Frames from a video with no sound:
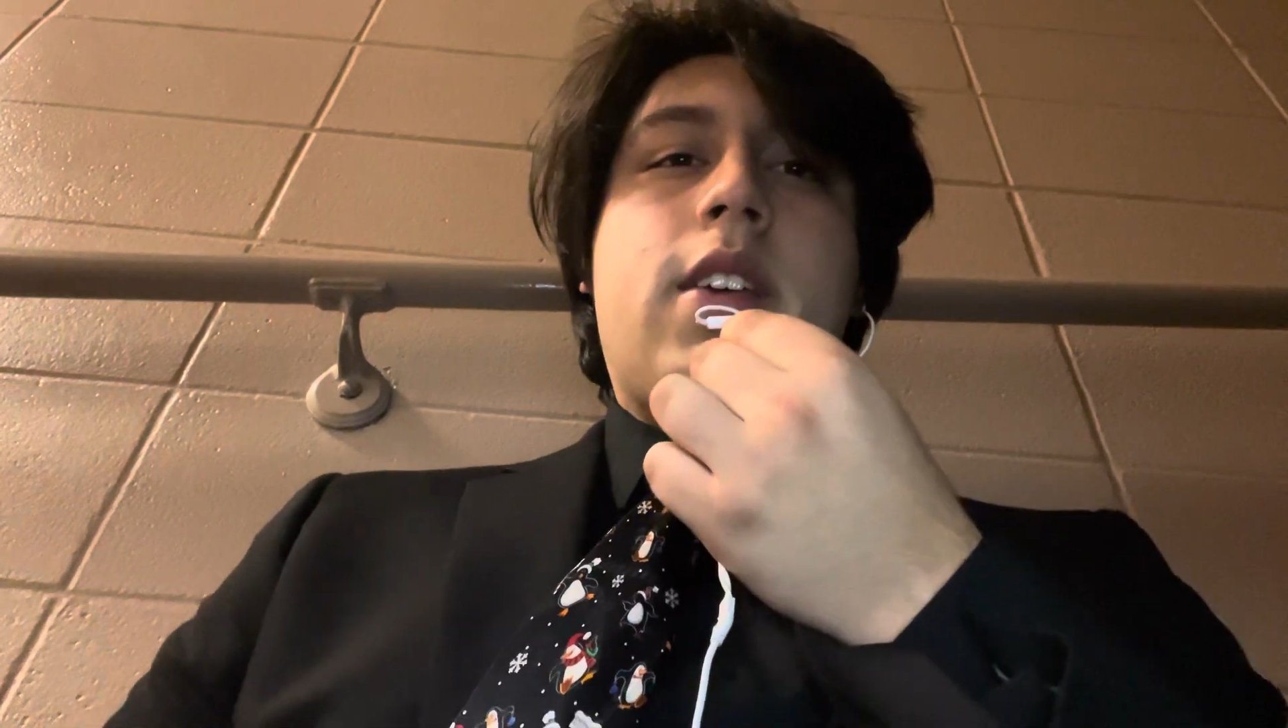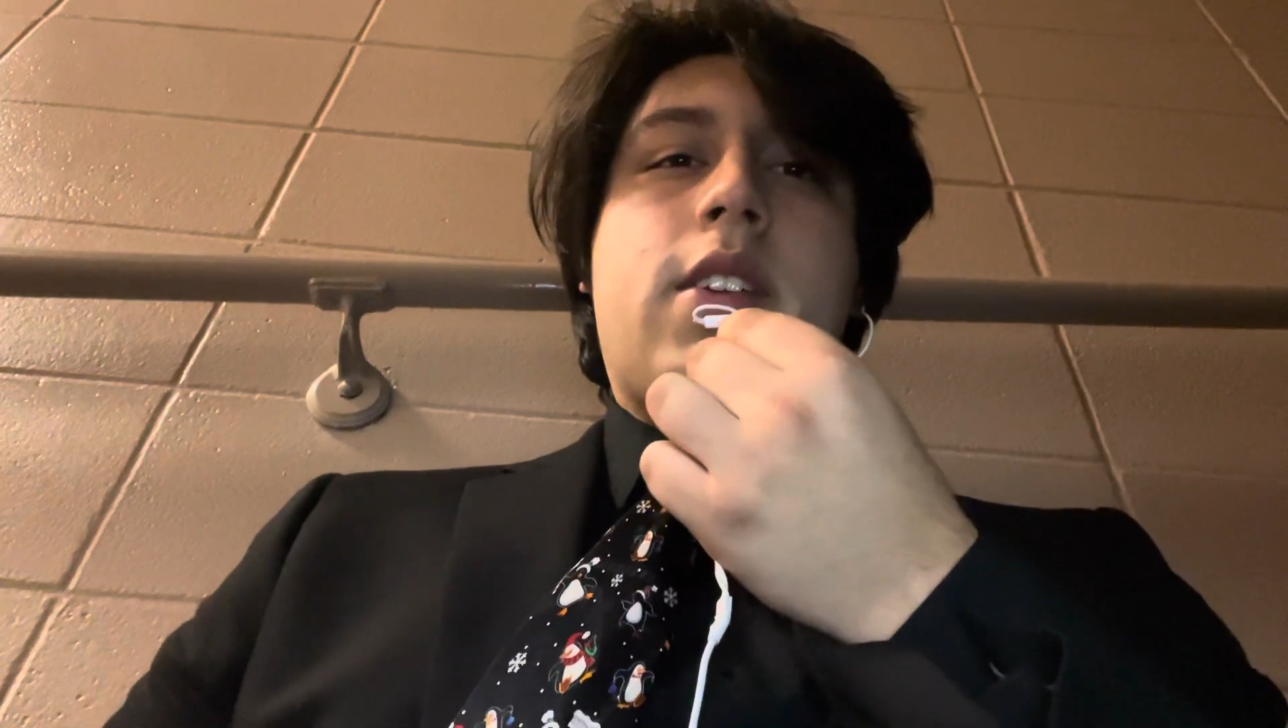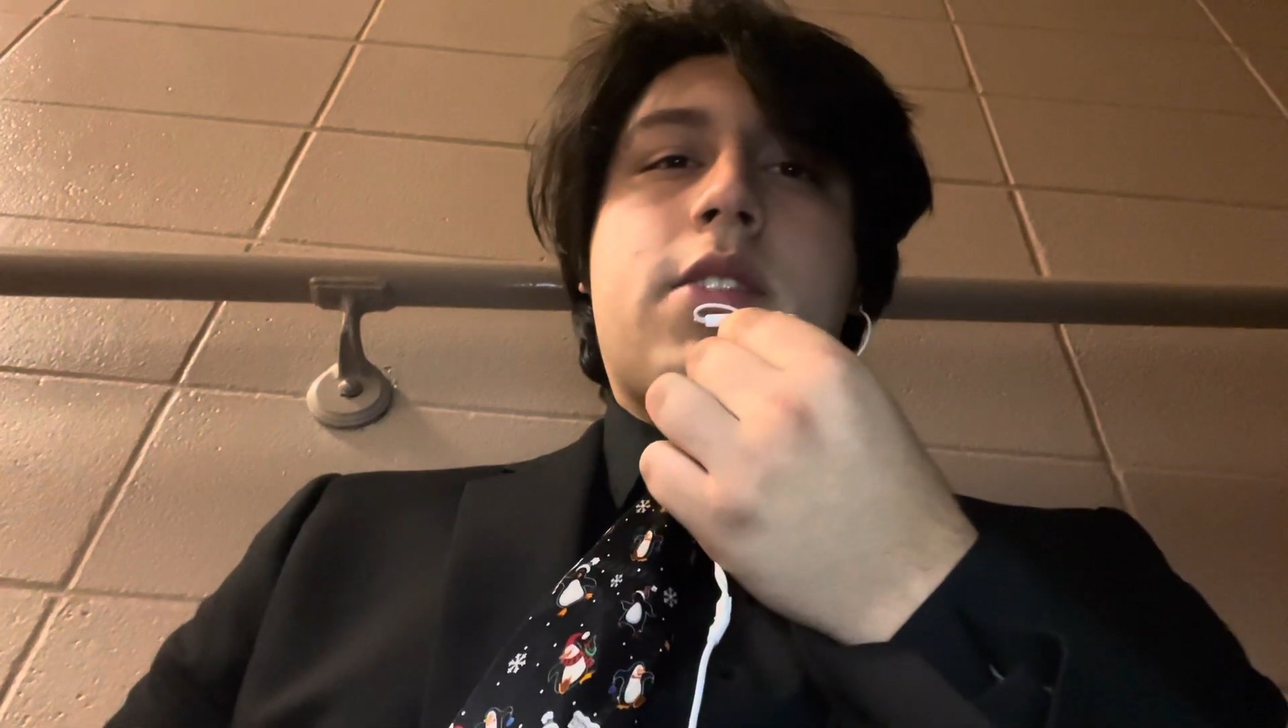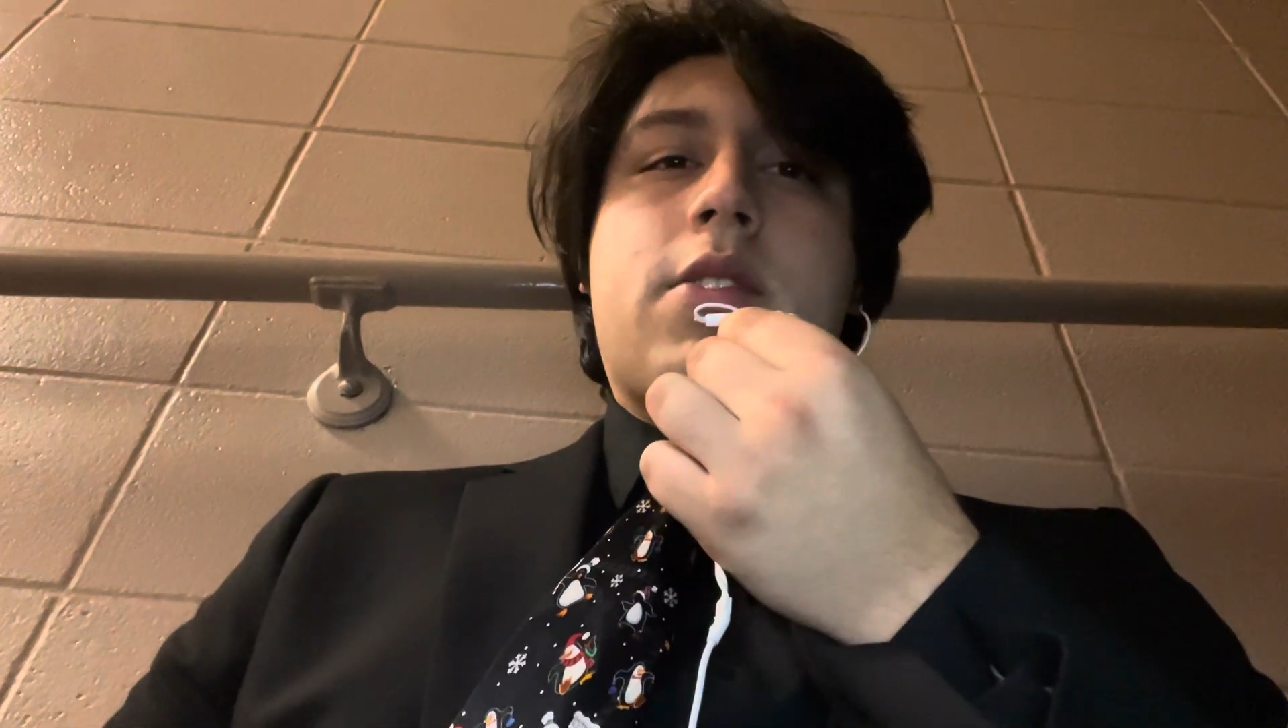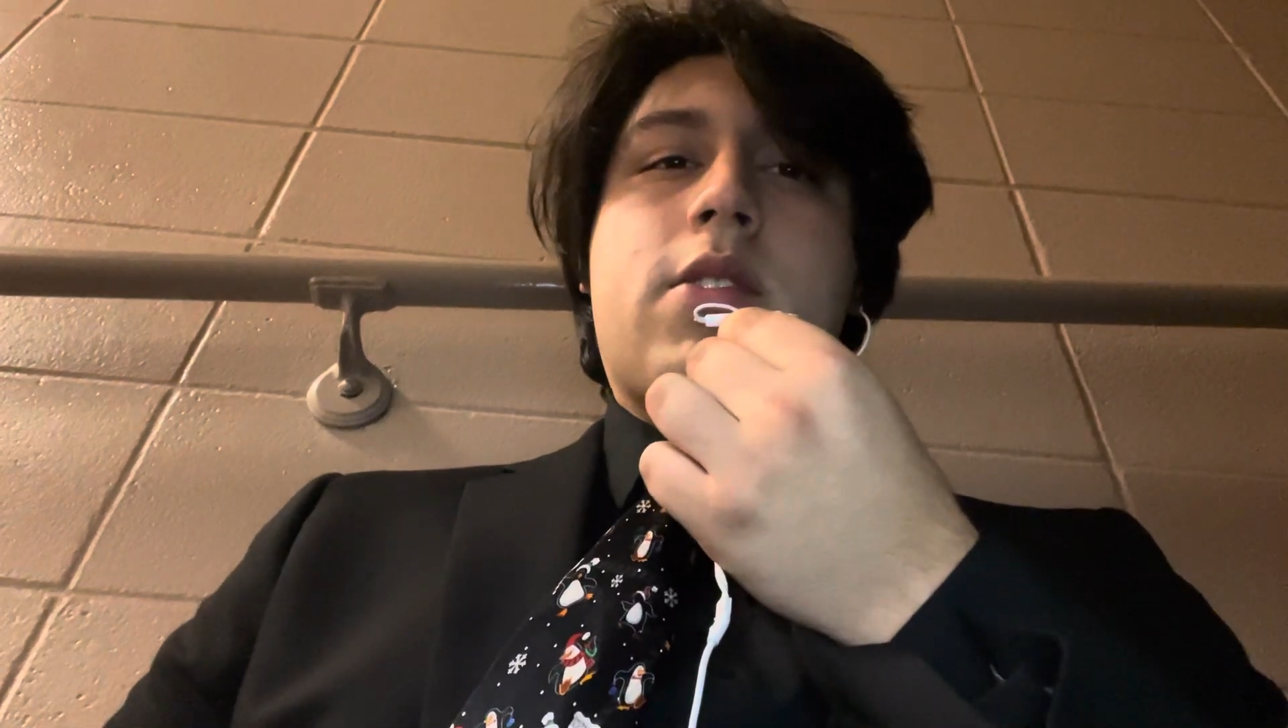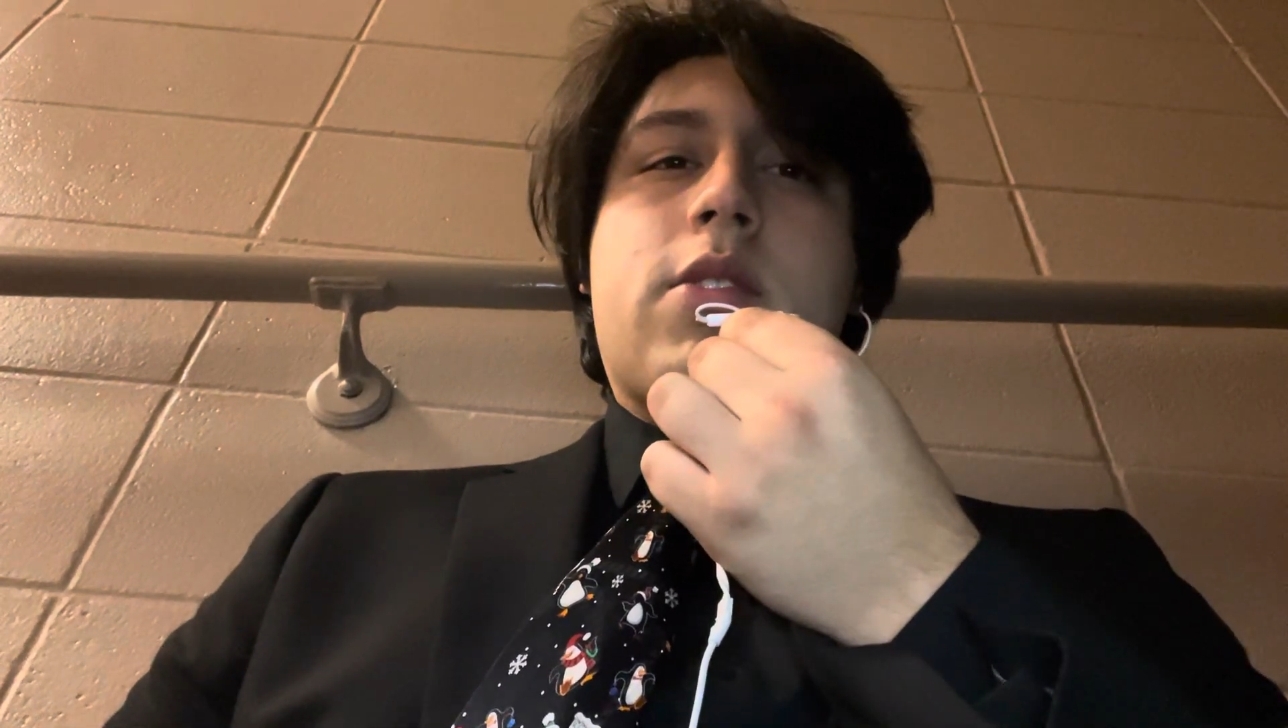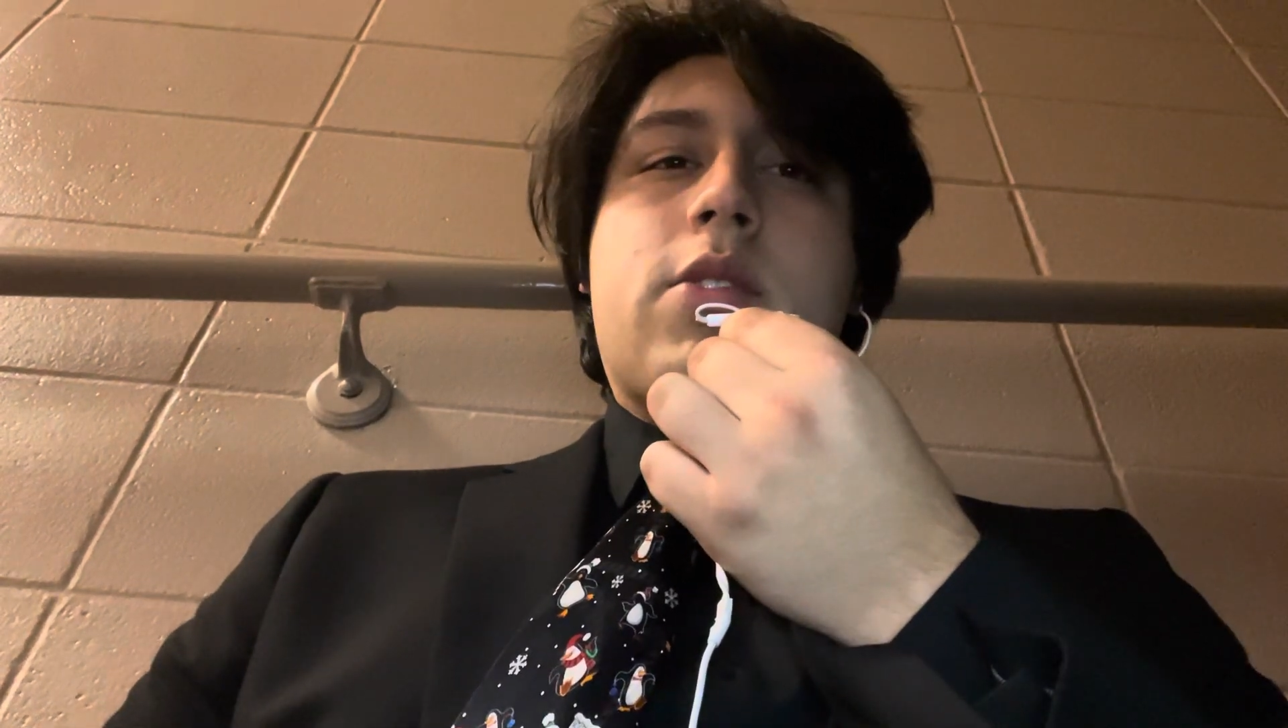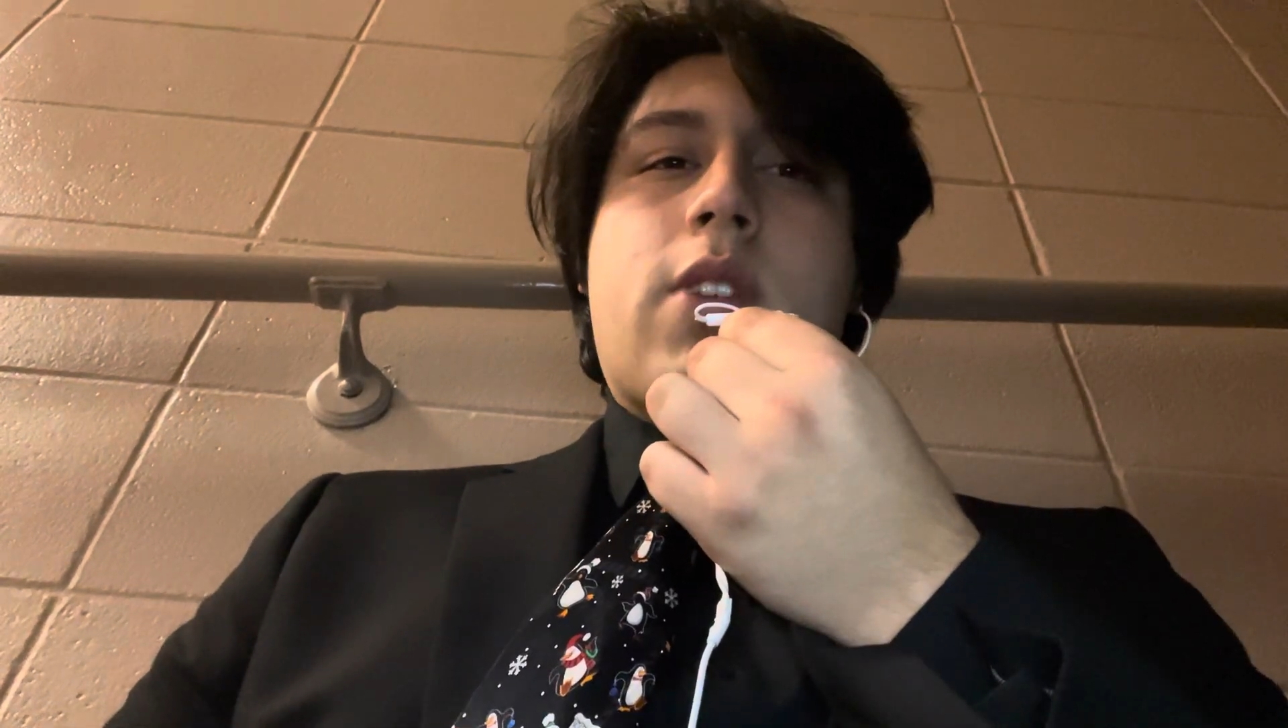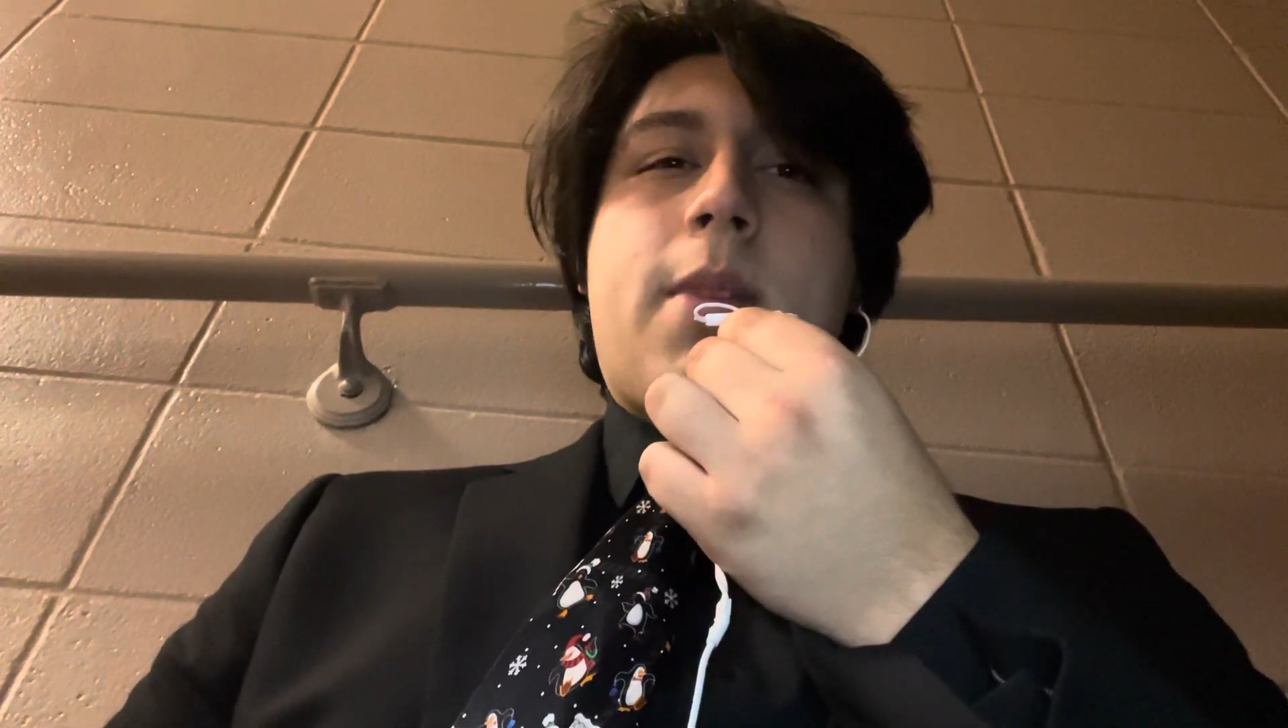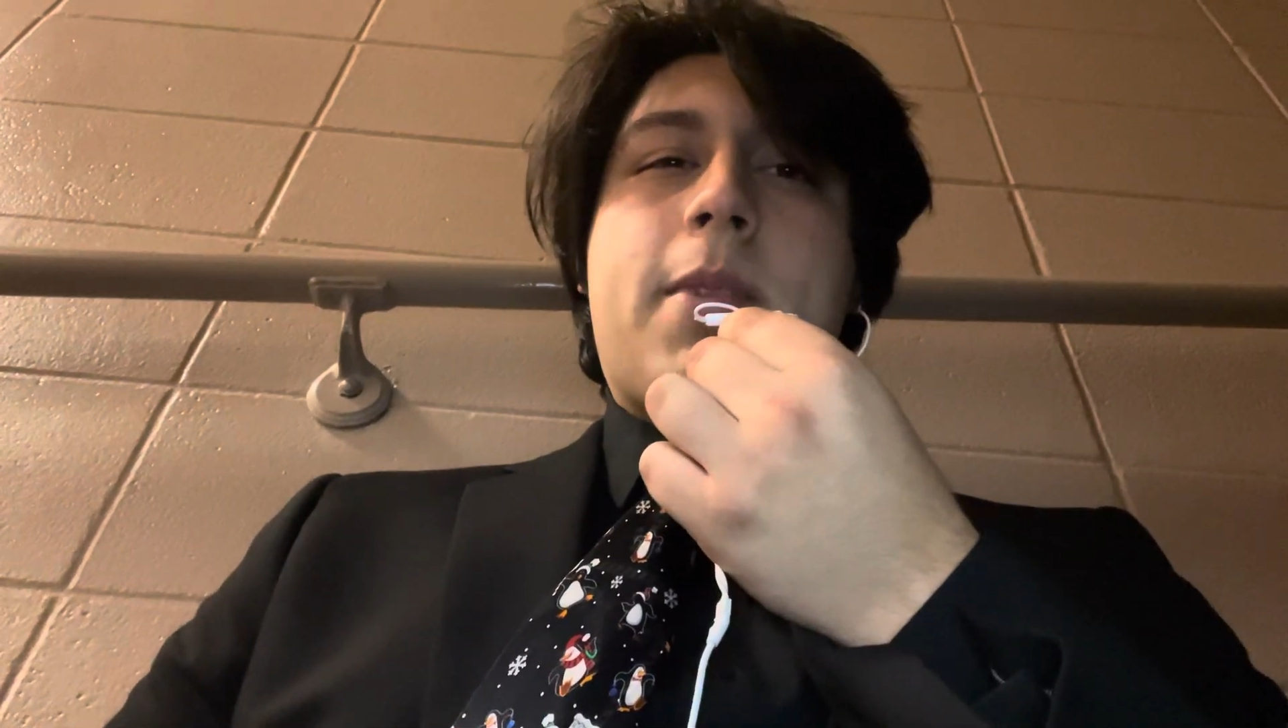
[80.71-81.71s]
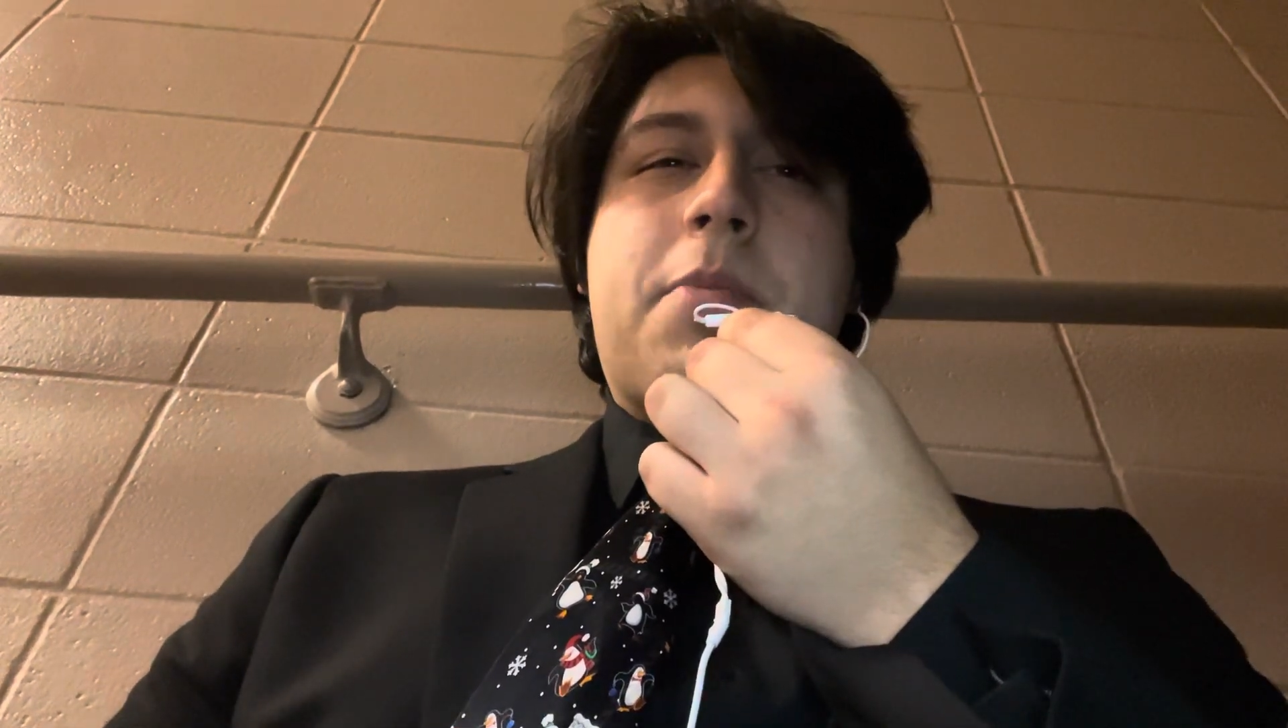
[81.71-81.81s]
He is described